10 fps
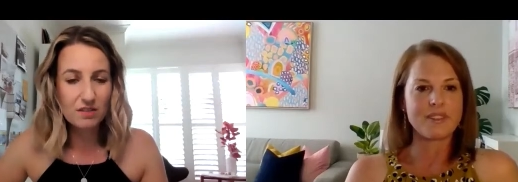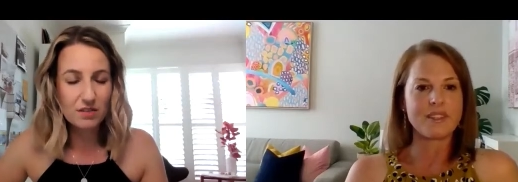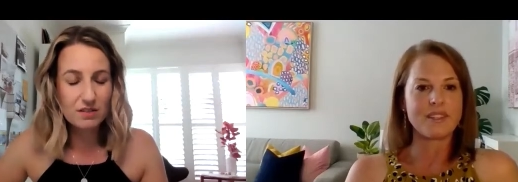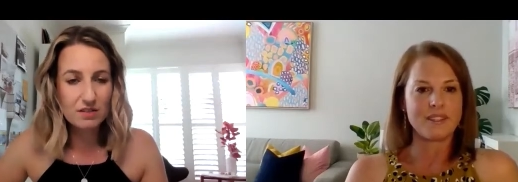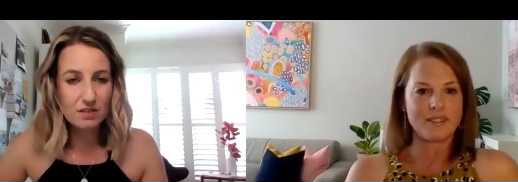
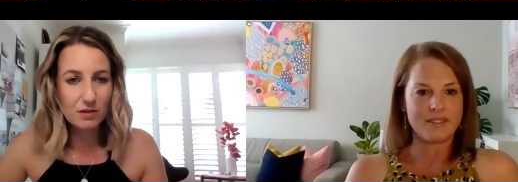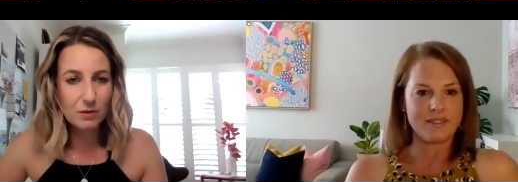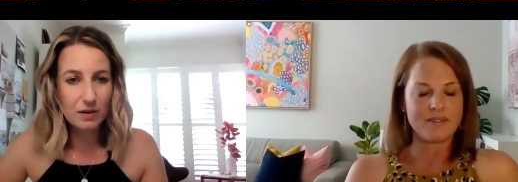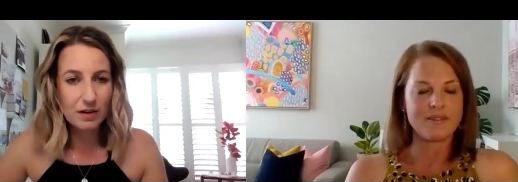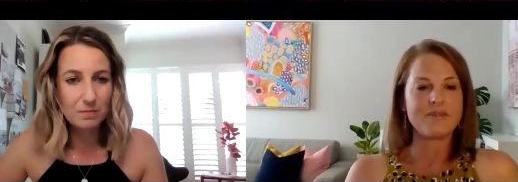Speaker 1: so
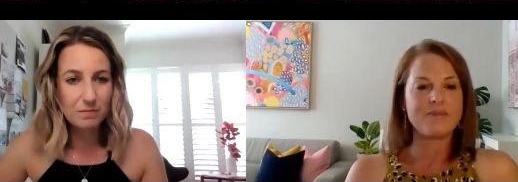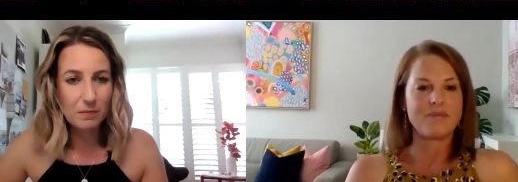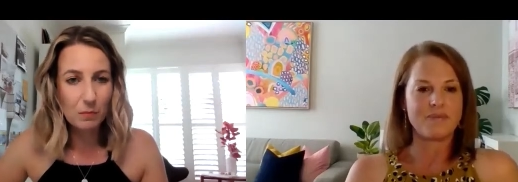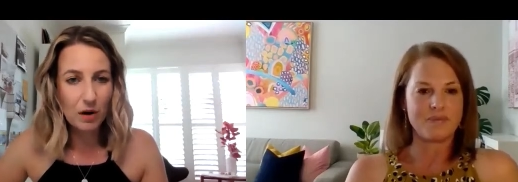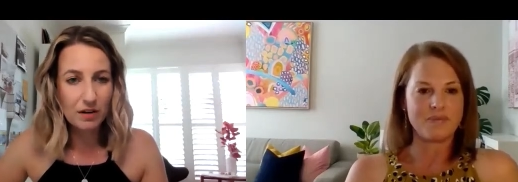um,
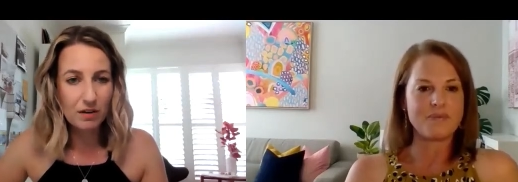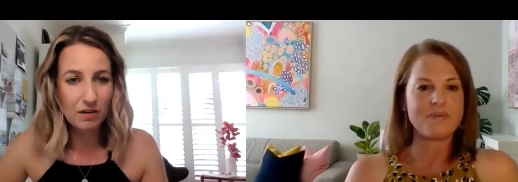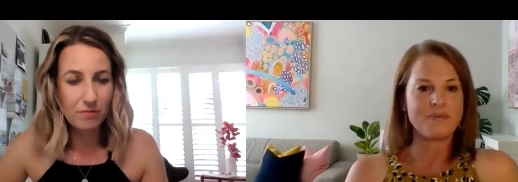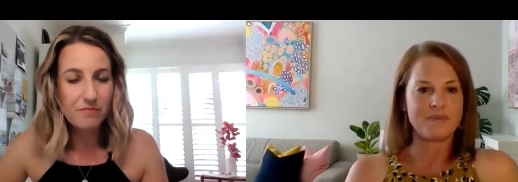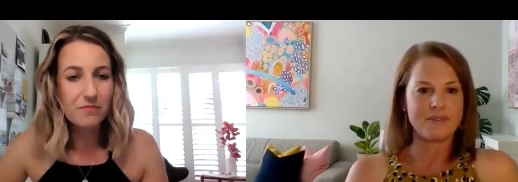why not
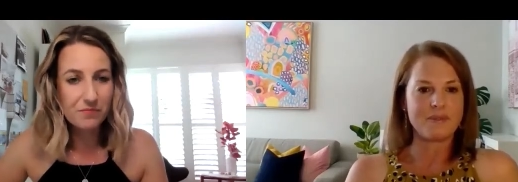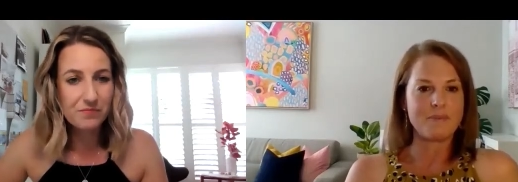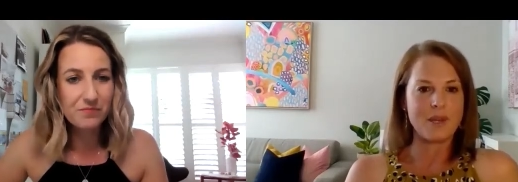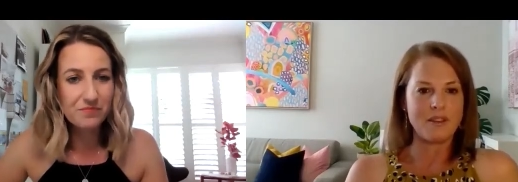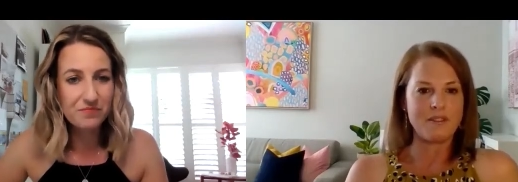
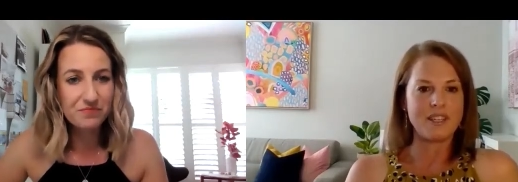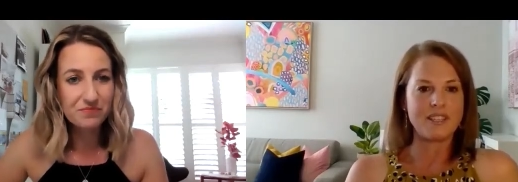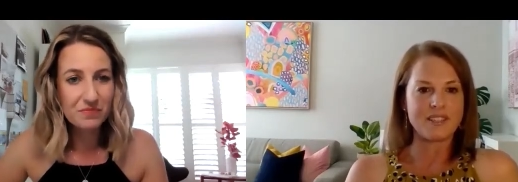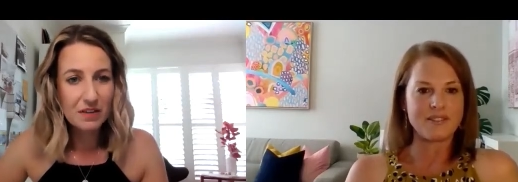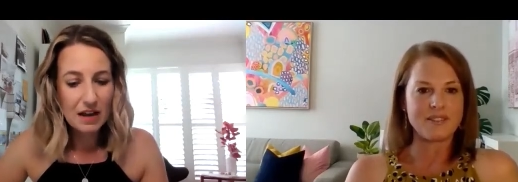mm.
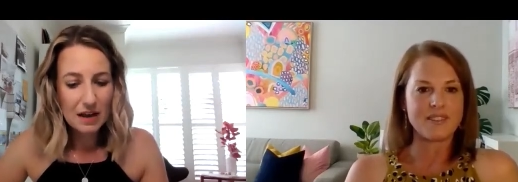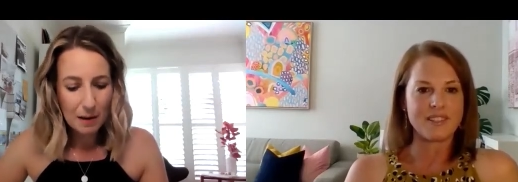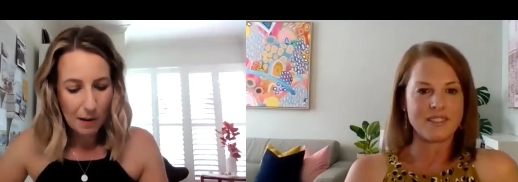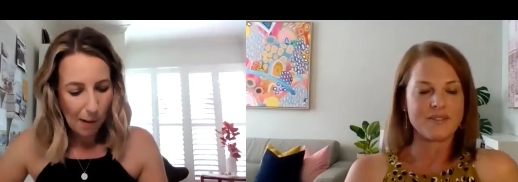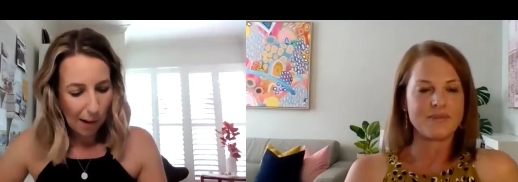perfect
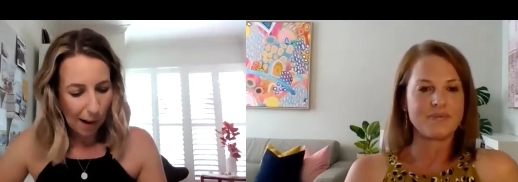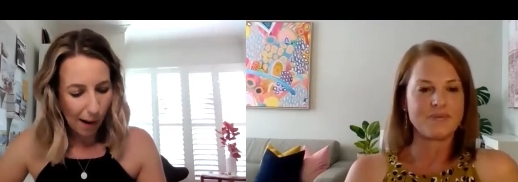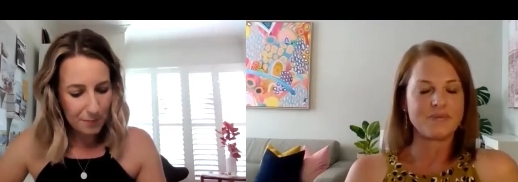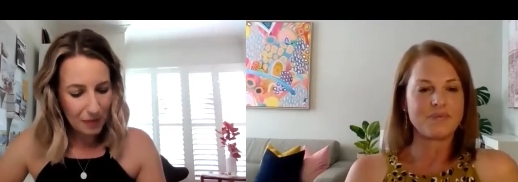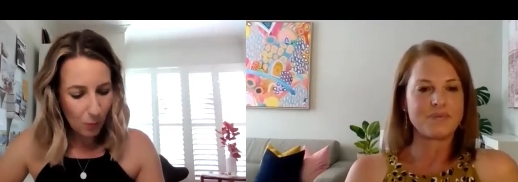
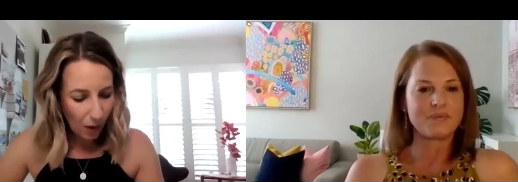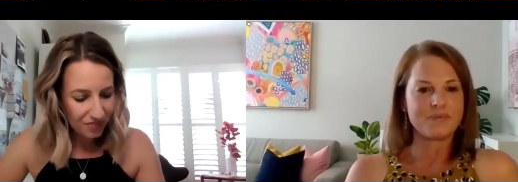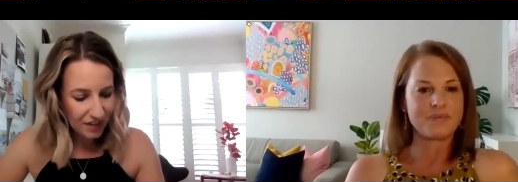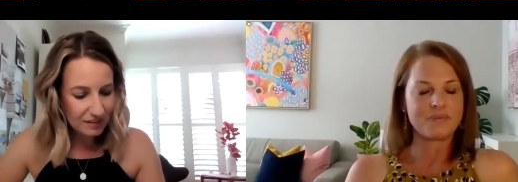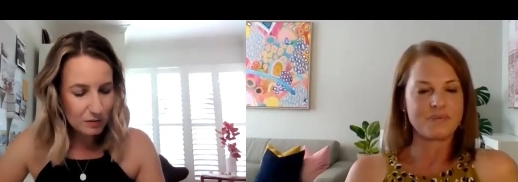um, and one
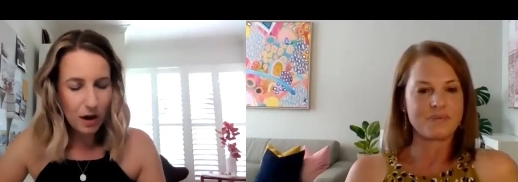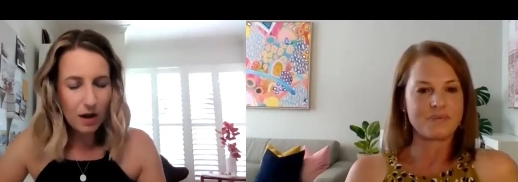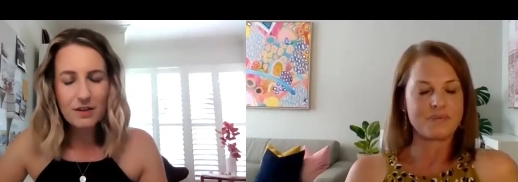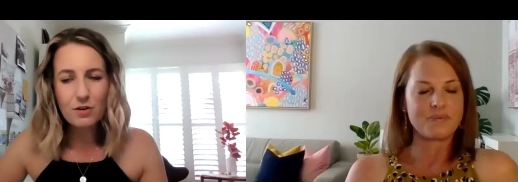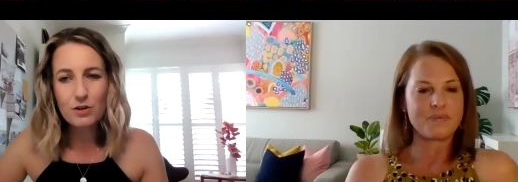thing as well I
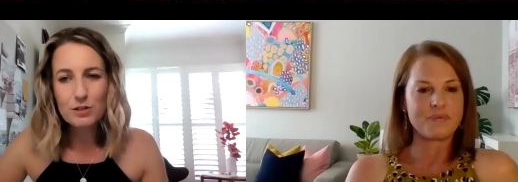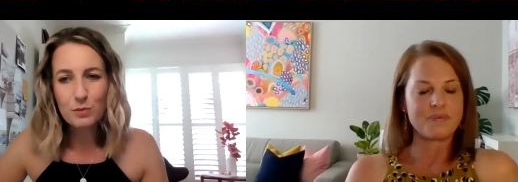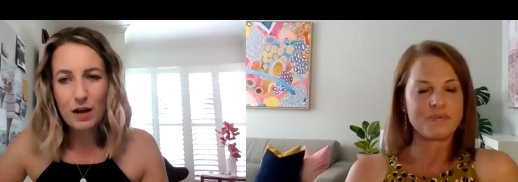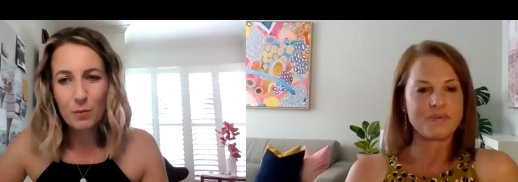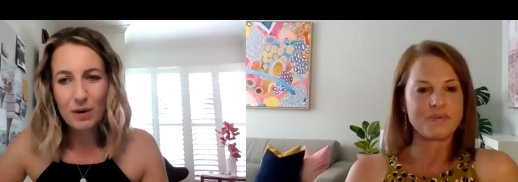notice
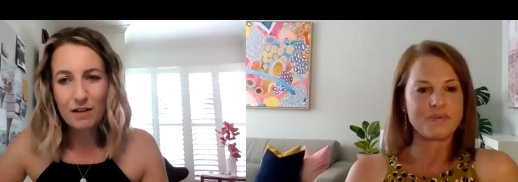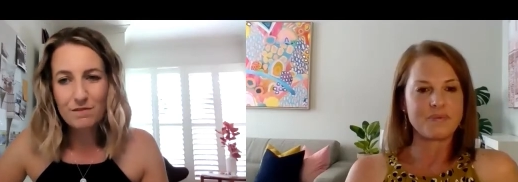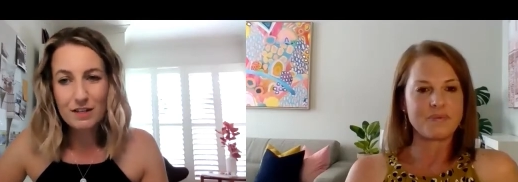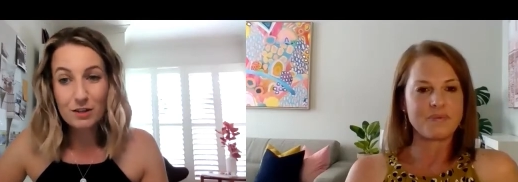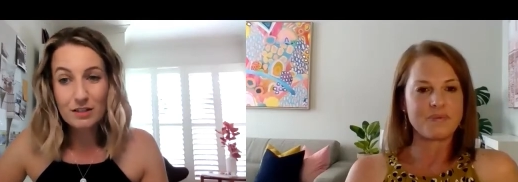uh, when I
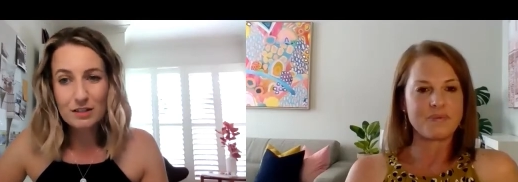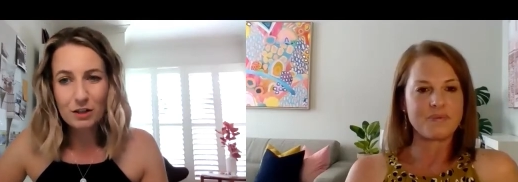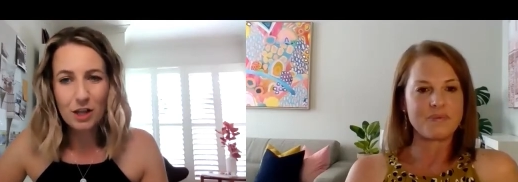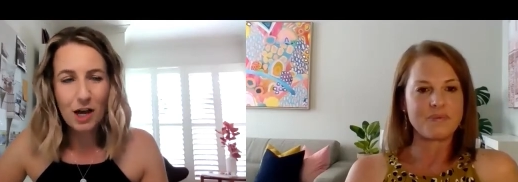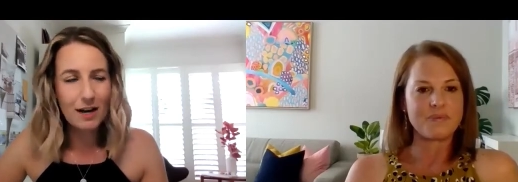visit lots of
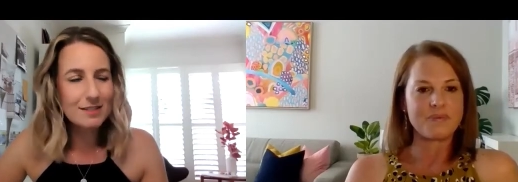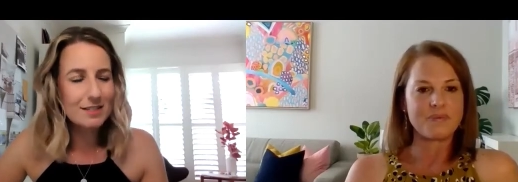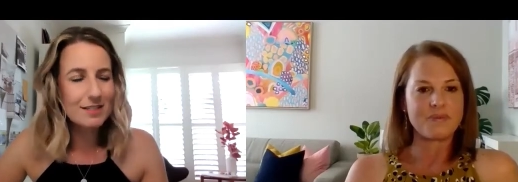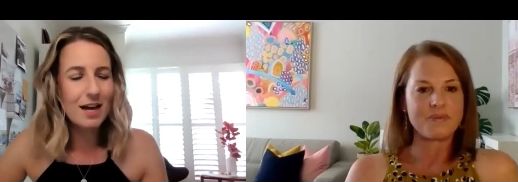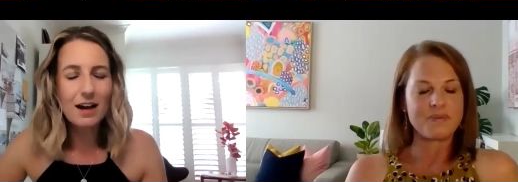clients is
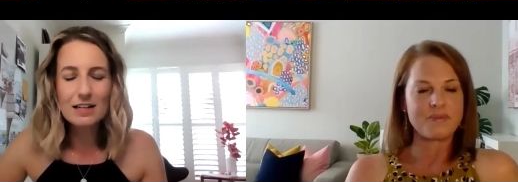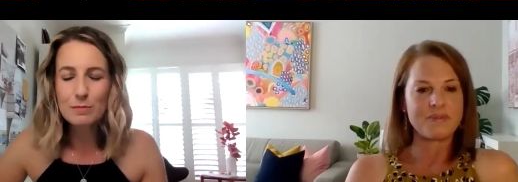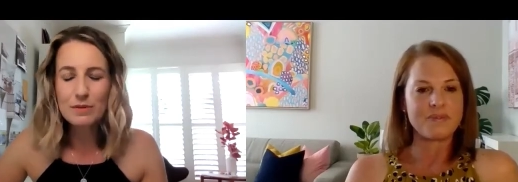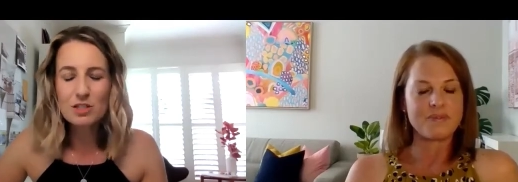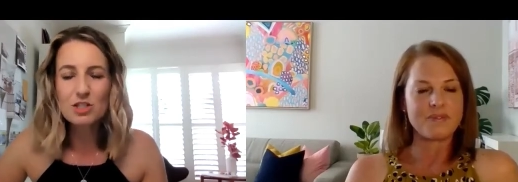the
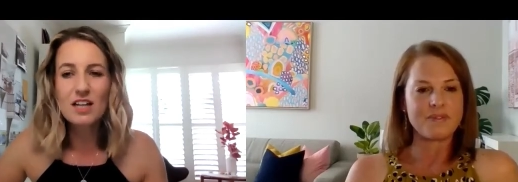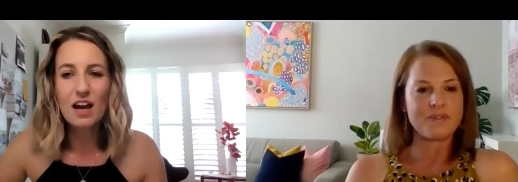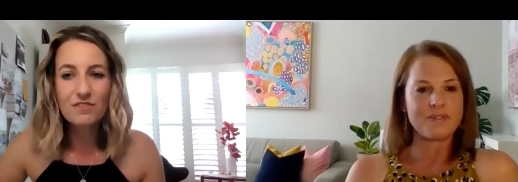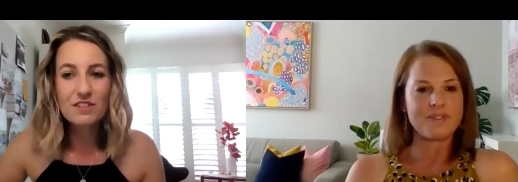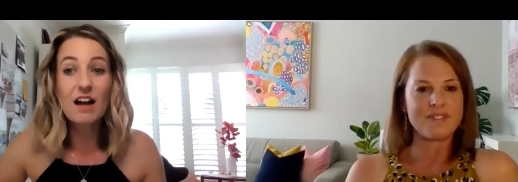husbands just have
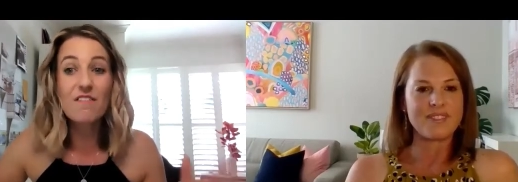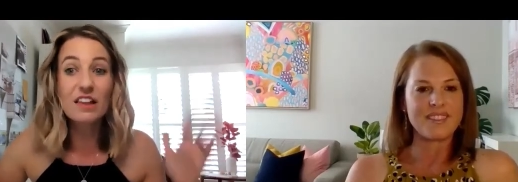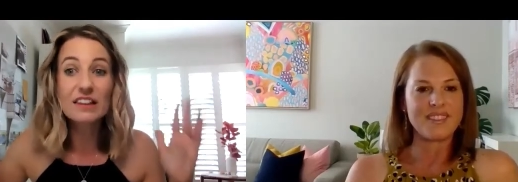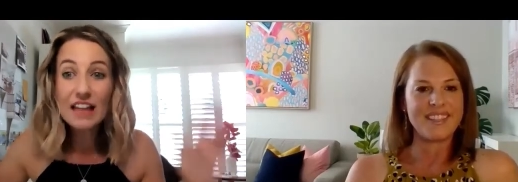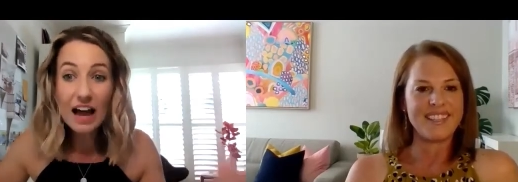to have the
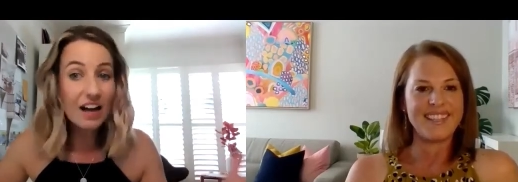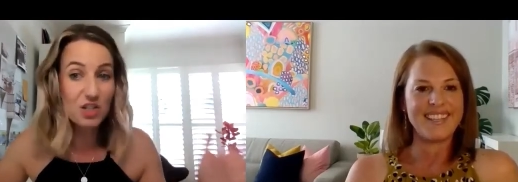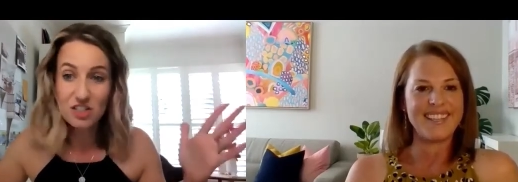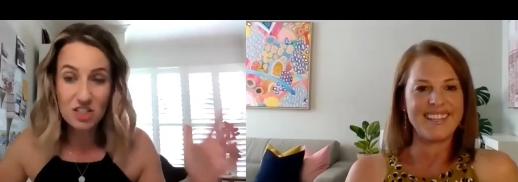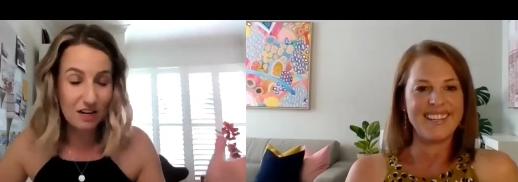
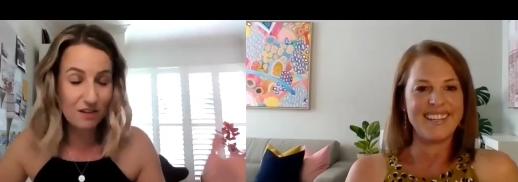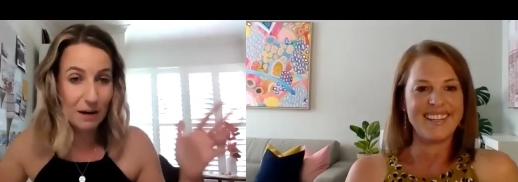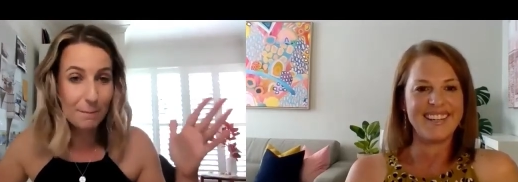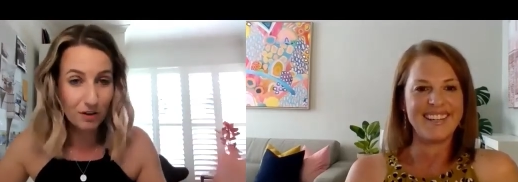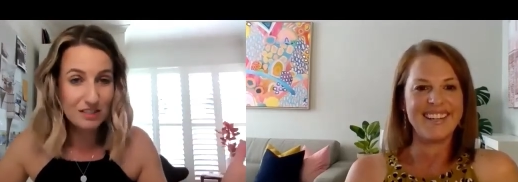largest TV
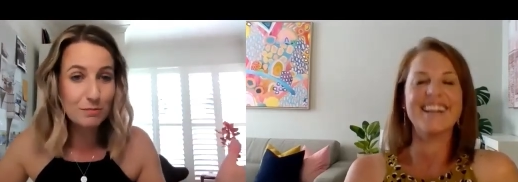possible.